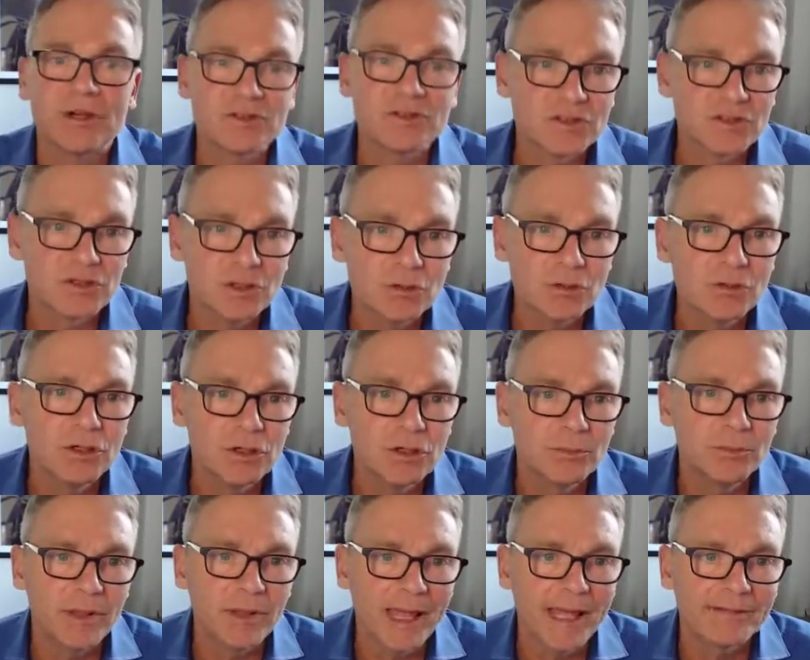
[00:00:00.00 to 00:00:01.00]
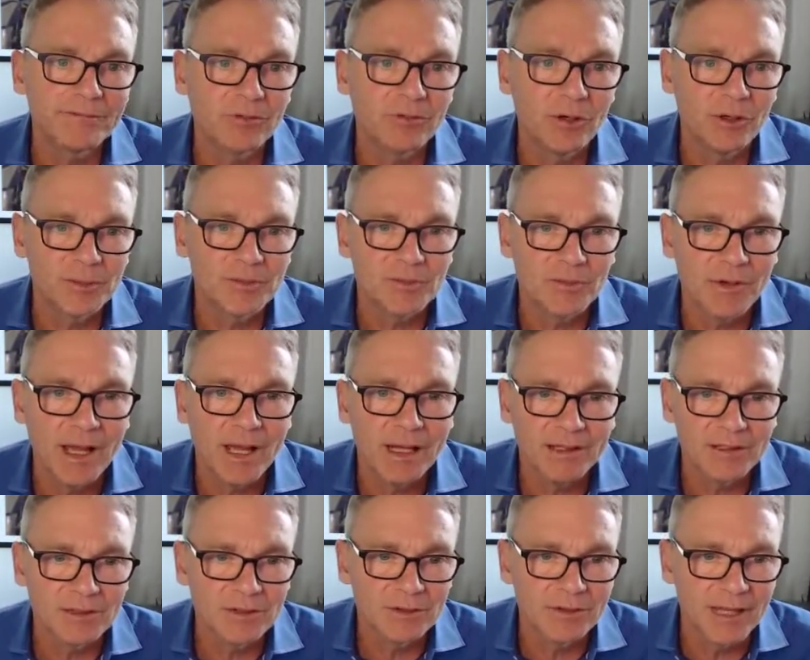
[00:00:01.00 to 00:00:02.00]
there's 2 good platforms for how
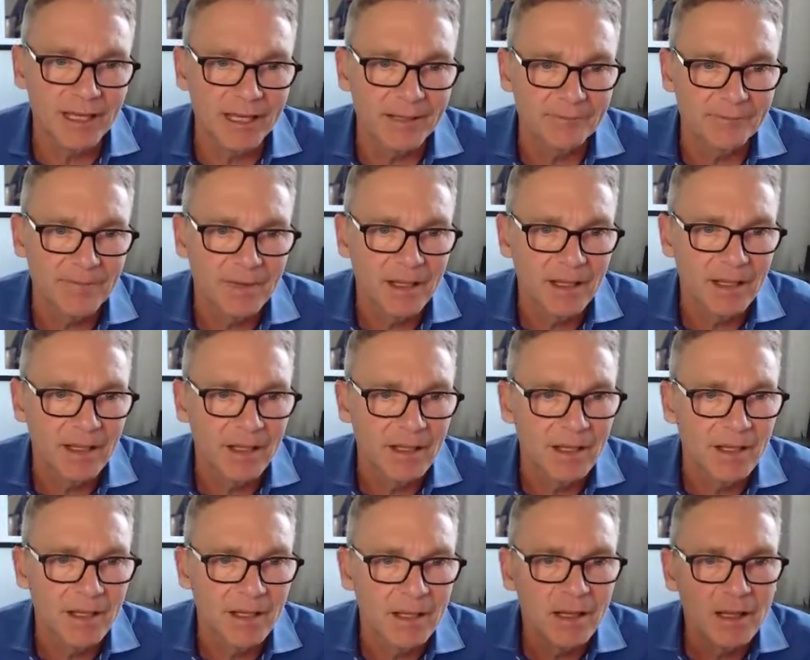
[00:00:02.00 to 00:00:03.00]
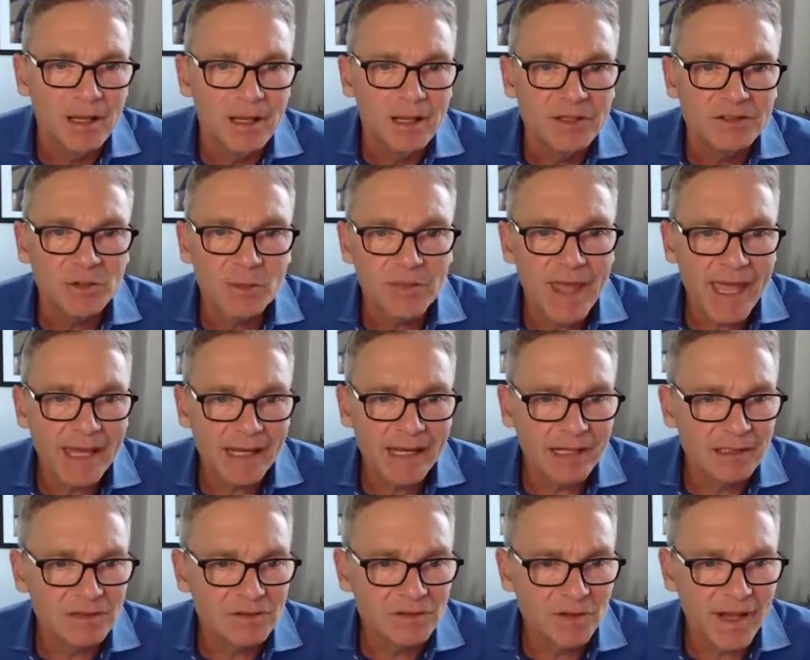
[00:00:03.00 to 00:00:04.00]
to do that. So with that,
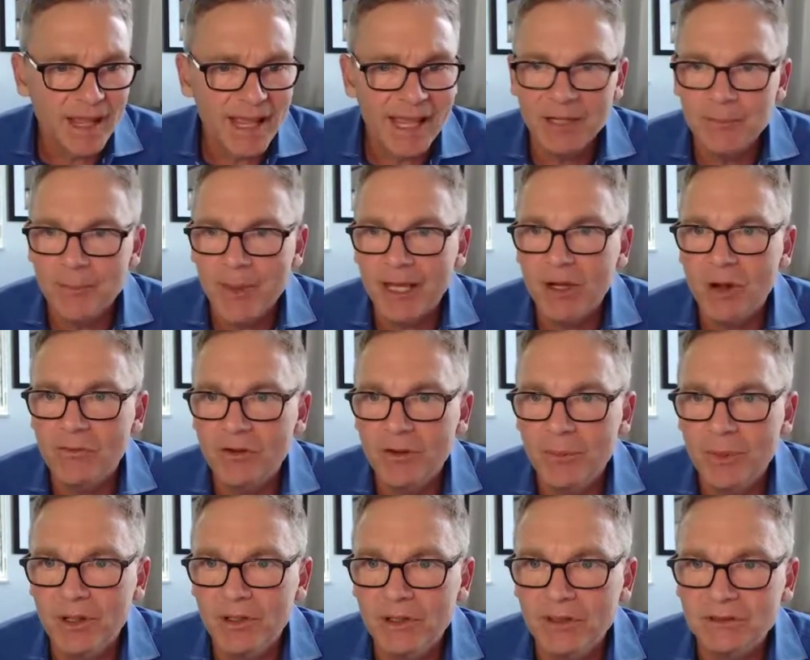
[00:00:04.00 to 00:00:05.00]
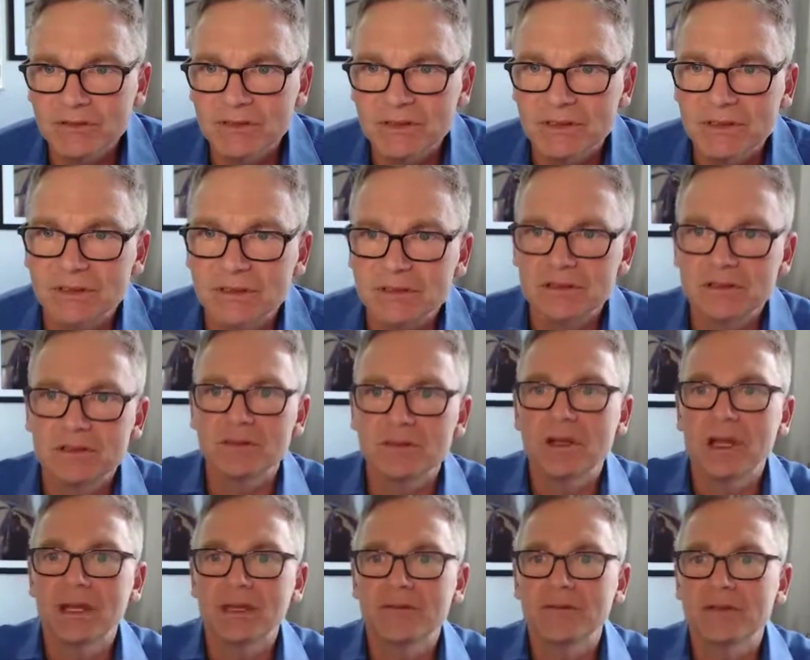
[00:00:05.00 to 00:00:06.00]
I'm just going to hand it back over to Bill to
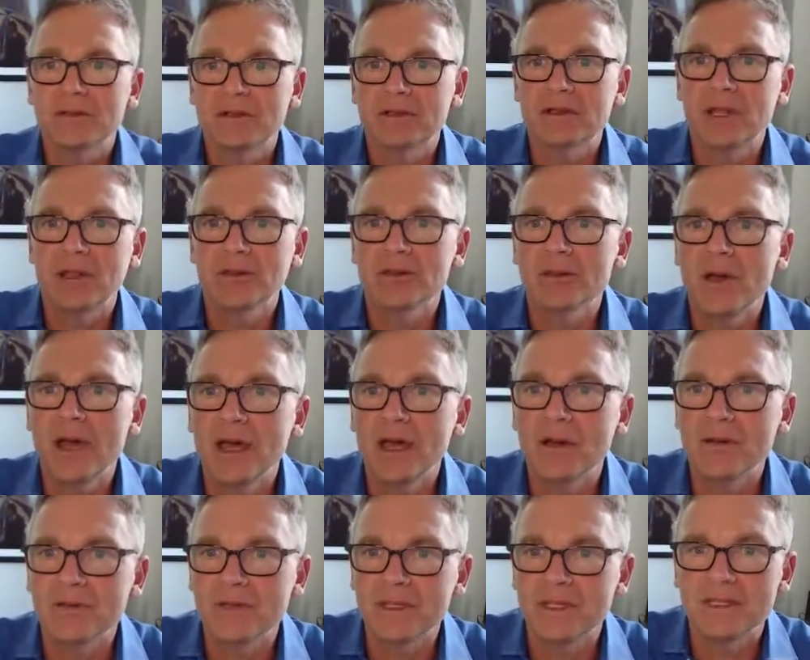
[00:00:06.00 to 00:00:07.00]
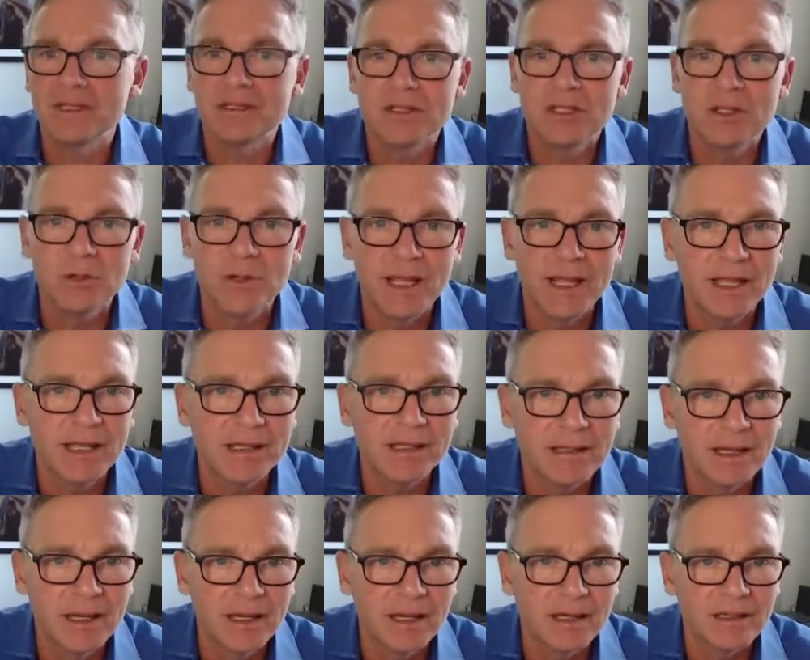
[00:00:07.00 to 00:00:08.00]
kind of tell you how the
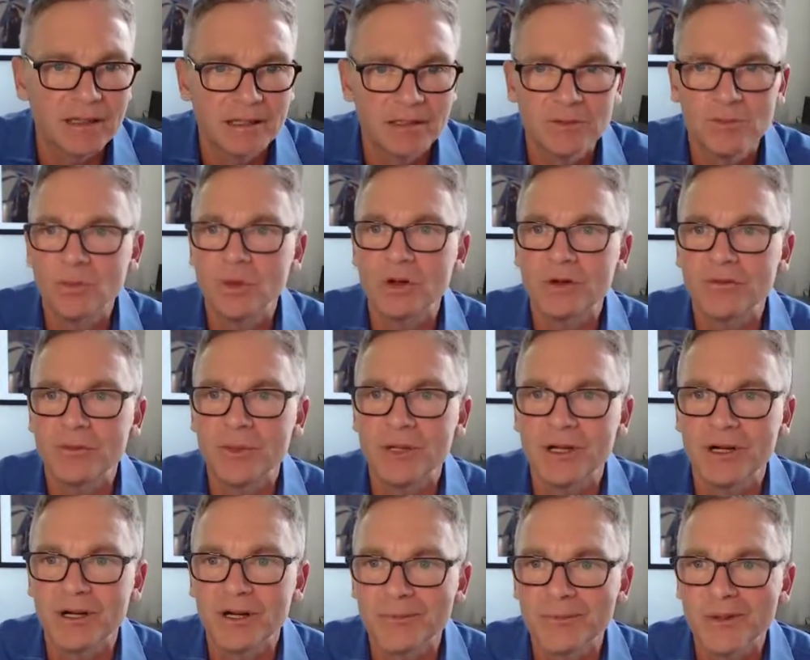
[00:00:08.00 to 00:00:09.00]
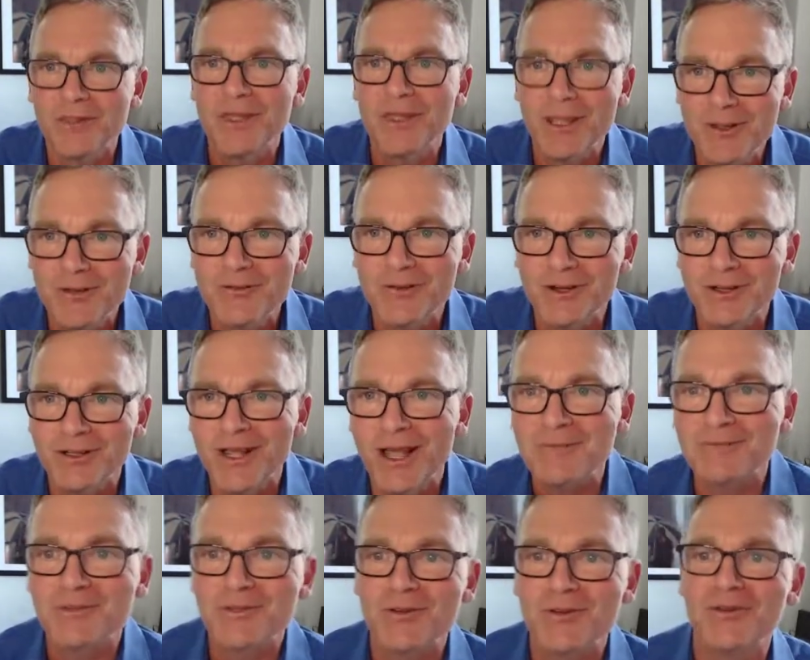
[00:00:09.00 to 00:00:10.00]
Q&A can work from here. But thank you for your
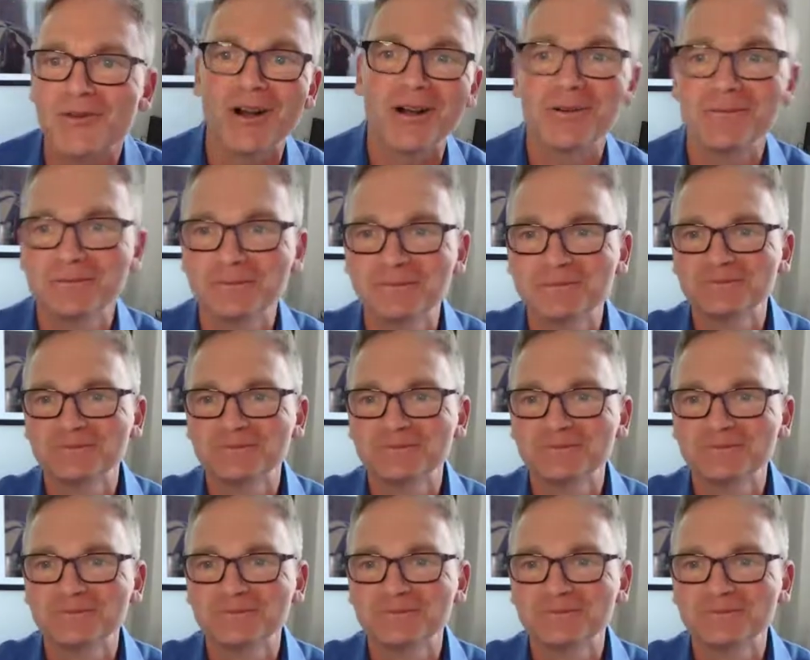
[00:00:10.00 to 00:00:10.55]
time so far.